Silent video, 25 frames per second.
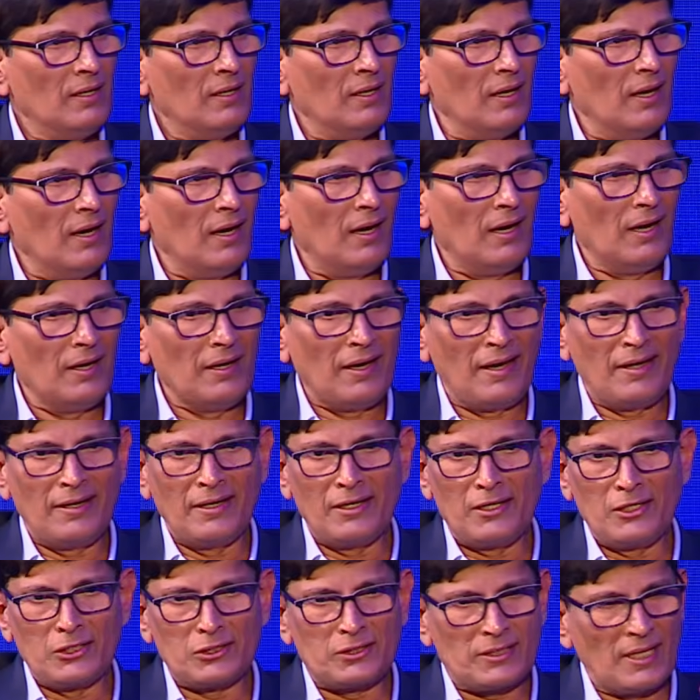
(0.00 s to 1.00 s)
and
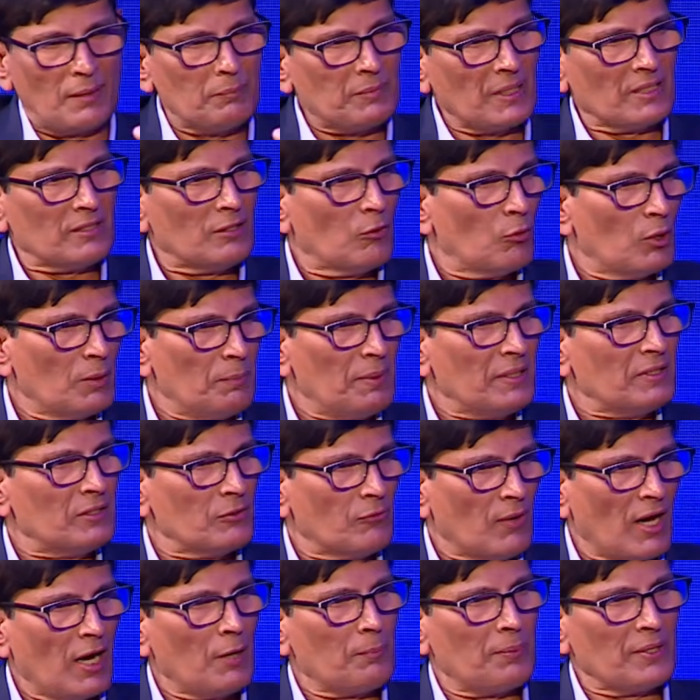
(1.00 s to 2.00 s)
it is something that we've been
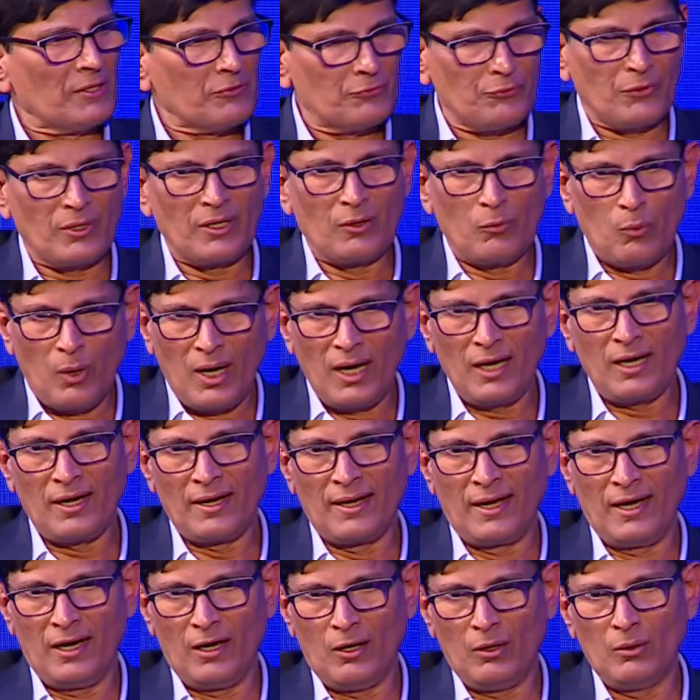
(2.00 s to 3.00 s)
developing for a while
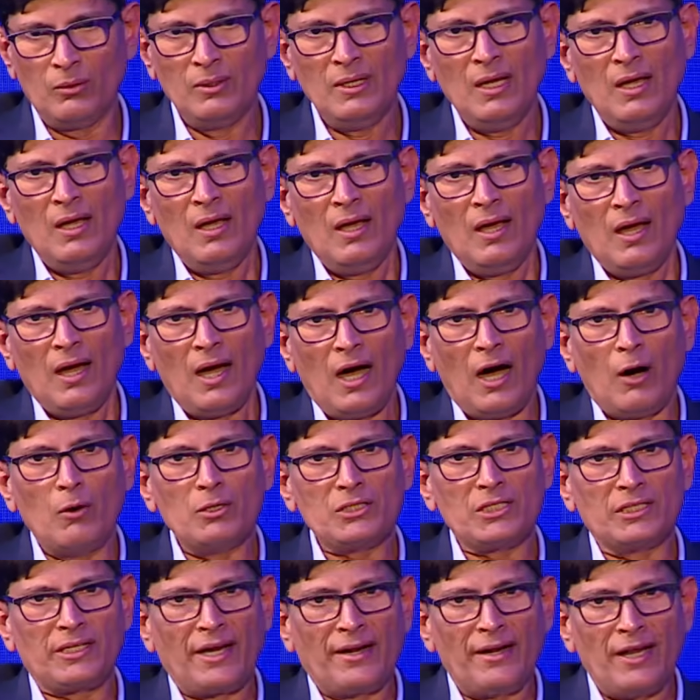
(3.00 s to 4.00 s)
now. How
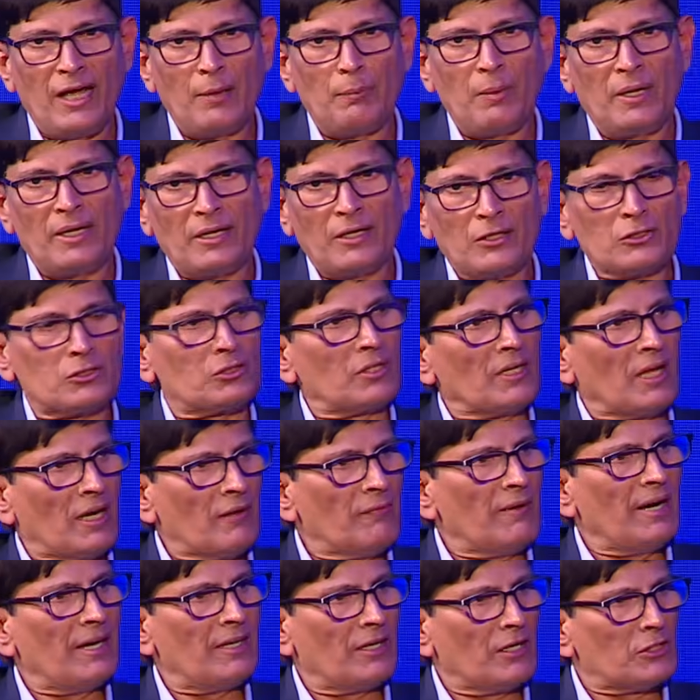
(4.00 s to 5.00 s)
is it enabling us to
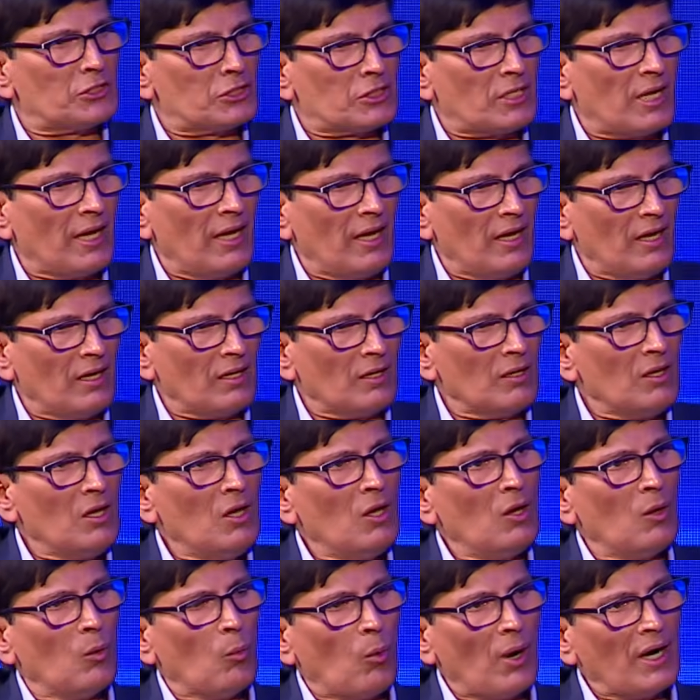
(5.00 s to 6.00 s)
innovate at scale
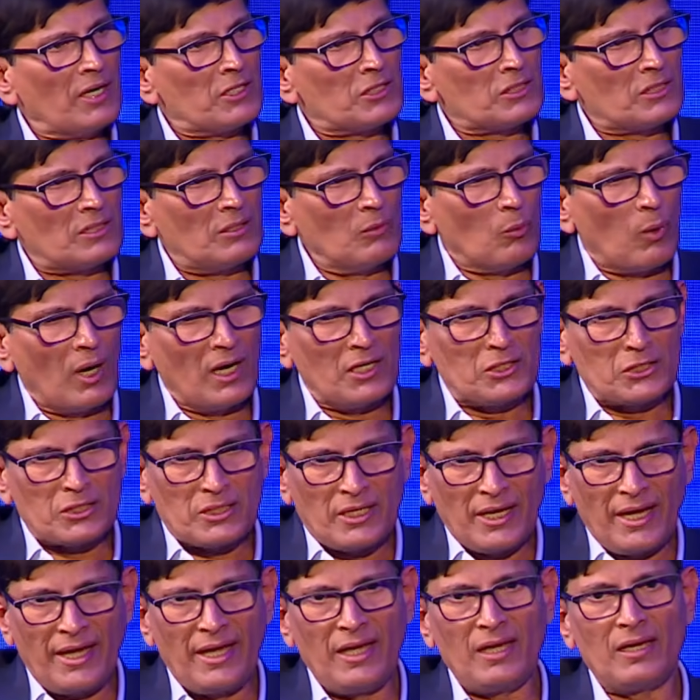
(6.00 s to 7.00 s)
while
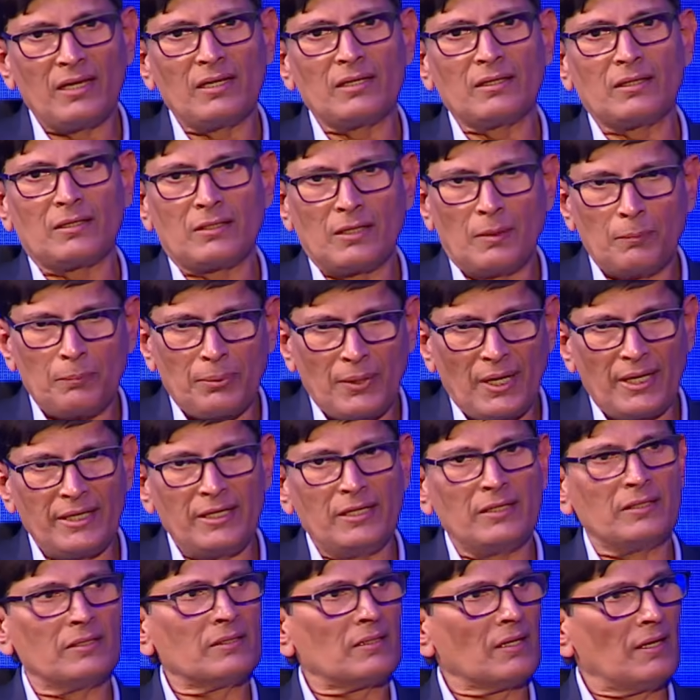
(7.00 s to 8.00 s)
staying
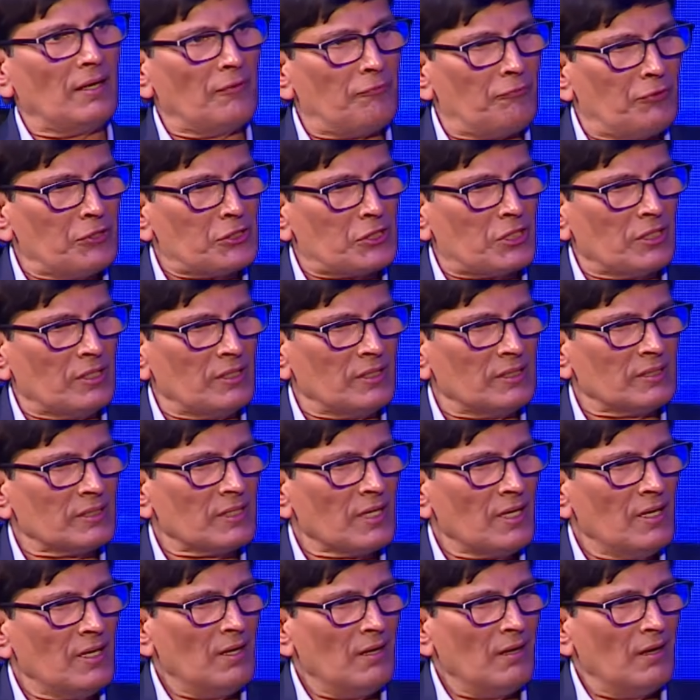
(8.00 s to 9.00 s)
compliant, efficient,
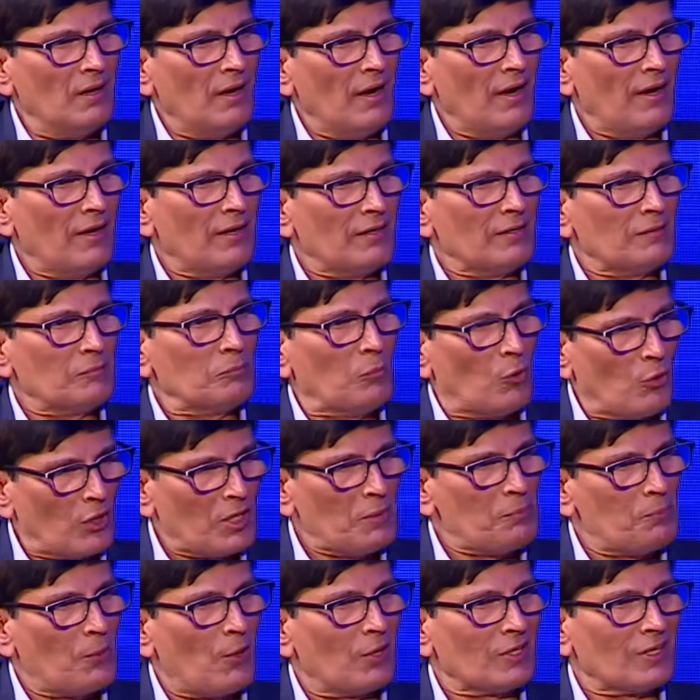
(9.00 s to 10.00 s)
and more
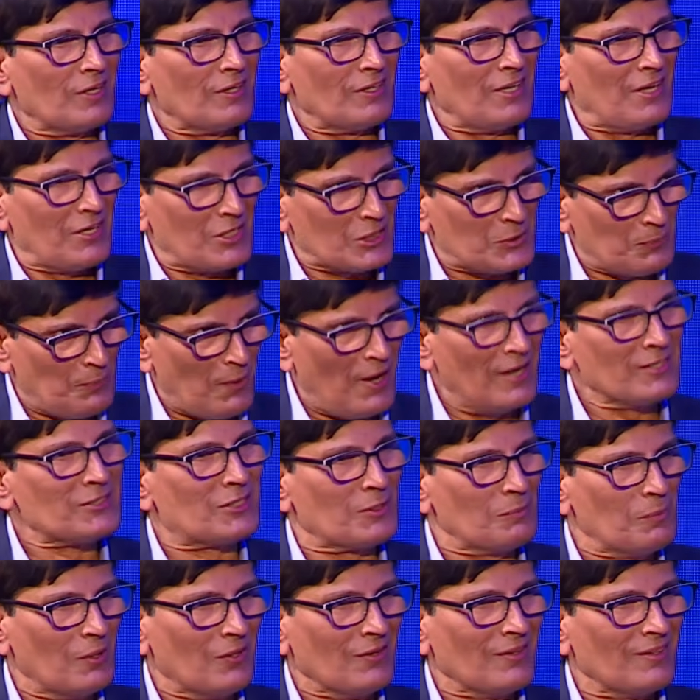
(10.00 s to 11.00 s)
importantly,
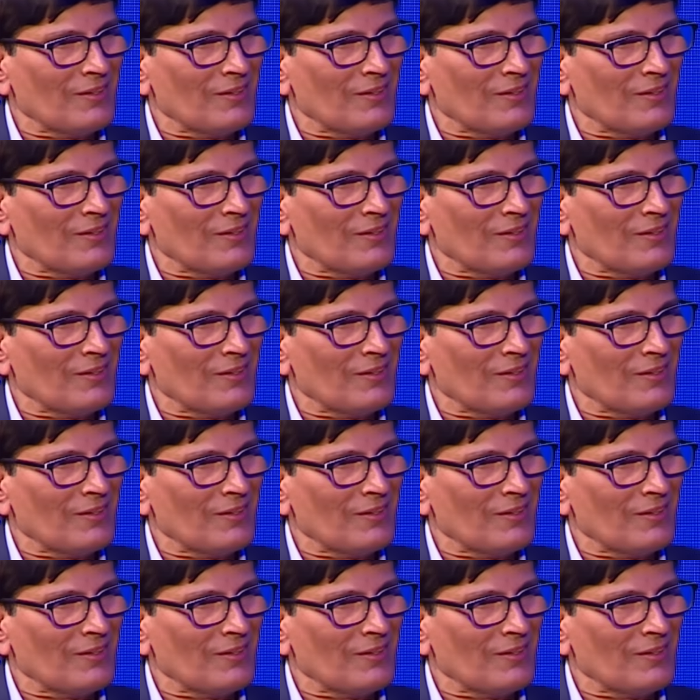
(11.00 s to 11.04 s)
responsible?